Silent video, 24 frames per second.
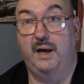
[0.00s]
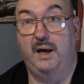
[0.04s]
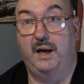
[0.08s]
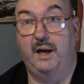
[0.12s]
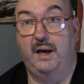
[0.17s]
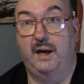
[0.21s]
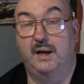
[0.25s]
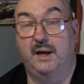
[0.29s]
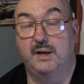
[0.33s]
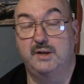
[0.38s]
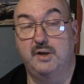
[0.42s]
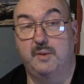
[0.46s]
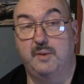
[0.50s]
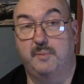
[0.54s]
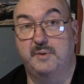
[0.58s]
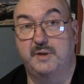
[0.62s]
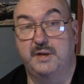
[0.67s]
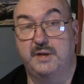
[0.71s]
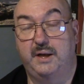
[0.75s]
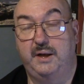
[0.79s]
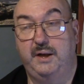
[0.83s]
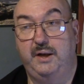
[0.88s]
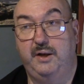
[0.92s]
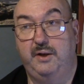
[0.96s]
It's not
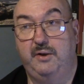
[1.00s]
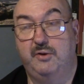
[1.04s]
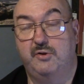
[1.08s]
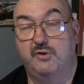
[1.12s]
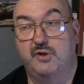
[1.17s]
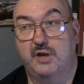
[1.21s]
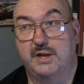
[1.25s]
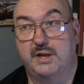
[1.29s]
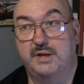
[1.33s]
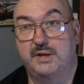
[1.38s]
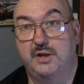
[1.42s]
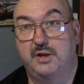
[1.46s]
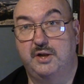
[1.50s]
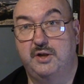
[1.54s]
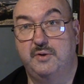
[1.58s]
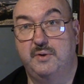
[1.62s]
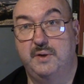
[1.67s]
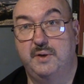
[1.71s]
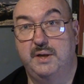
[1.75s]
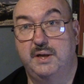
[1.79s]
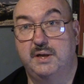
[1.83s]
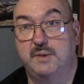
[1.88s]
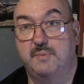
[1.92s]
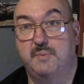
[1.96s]
particularly drastic
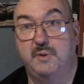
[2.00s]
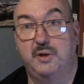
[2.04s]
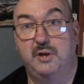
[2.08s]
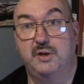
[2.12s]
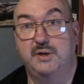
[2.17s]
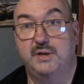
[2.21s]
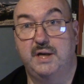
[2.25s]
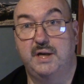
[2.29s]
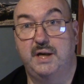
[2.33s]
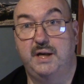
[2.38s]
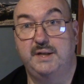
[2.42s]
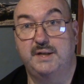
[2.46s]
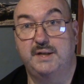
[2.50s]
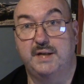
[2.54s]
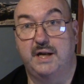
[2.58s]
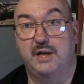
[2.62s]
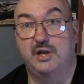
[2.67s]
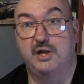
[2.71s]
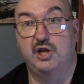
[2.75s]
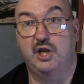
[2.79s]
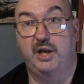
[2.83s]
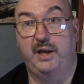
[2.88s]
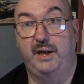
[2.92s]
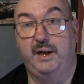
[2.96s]
doing this because it is
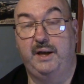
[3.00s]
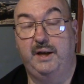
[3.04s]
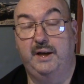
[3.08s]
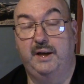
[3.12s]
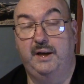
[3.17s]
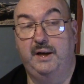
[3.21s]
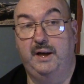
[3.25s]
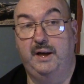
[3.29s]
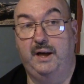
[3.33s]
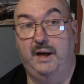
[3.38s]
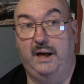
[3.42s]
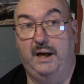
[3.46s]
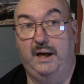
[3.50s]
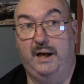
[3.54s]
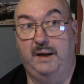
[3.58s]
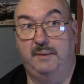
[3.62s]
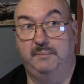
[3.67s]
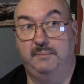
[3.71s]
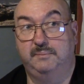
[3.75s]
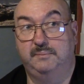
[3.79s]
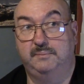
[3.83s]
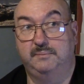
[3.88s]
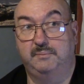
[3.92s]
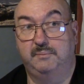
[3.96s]
actually
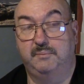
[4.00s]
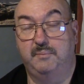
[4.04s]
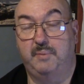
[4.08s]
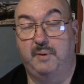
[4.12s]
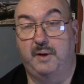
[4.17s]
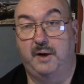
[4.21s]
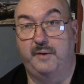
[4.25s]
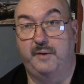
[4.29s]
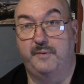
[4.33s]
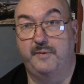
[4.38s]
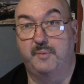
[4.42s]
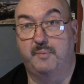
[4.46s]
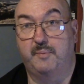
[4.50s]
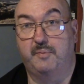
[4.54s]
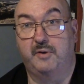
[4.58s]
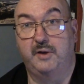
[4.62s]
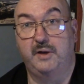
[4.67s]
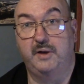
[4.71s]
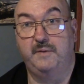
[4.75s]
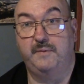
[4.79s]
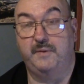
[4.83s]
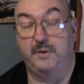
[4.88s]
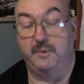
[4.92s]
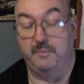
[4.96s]
part of the
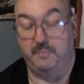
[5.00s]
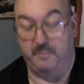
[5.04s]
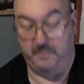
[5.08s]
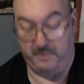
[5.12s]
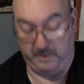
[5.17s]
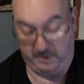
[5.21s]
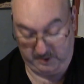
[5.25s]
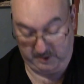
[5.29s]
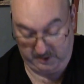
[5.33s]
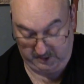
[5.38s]
preview that